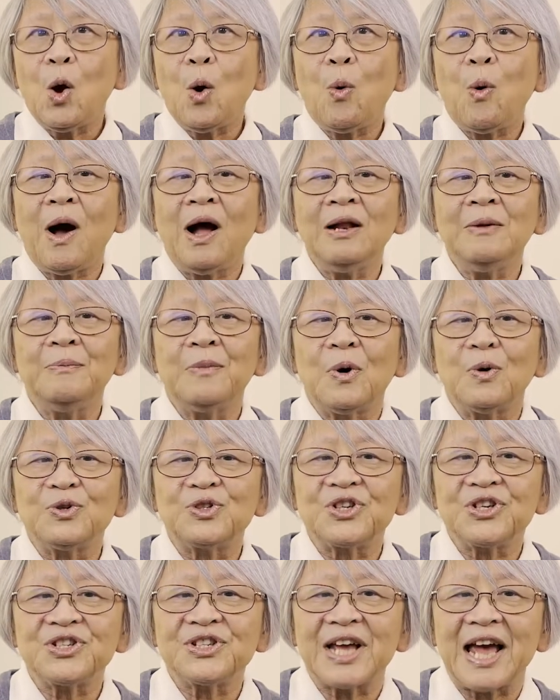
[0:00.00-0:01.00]
While
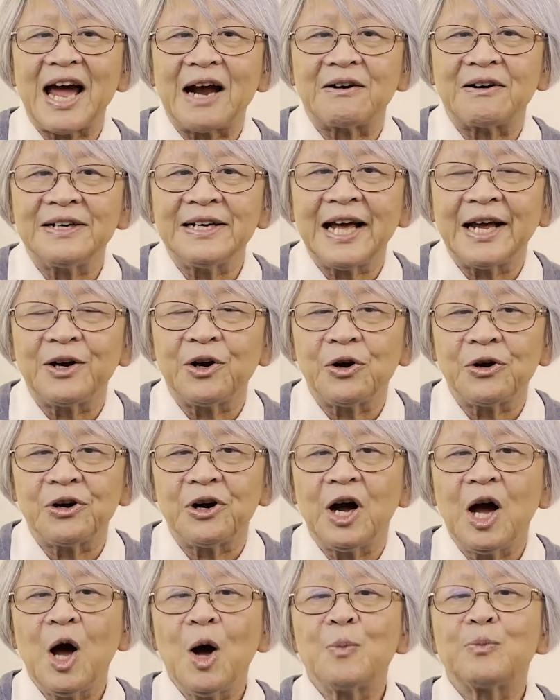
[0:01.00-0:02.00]
Moses, Aaron, and
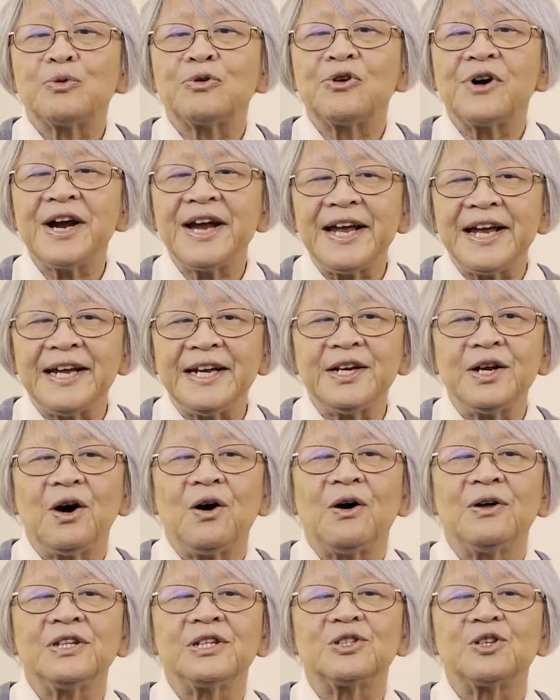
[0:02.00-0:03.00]
Hur prayed
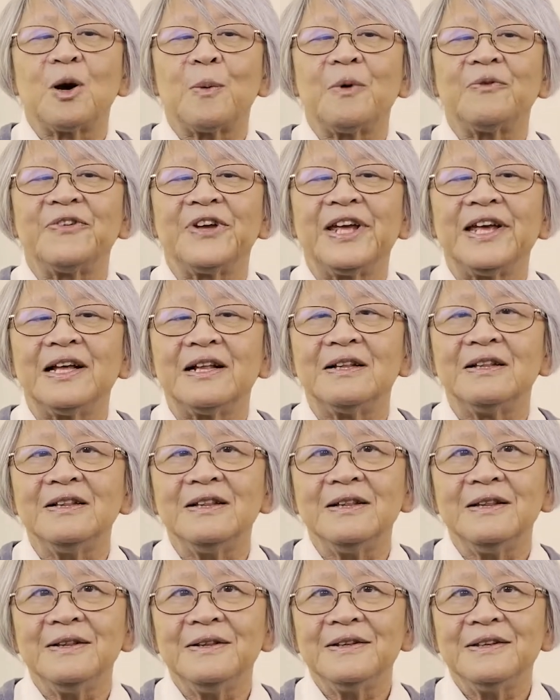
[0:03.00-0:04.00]
on the top of a hill,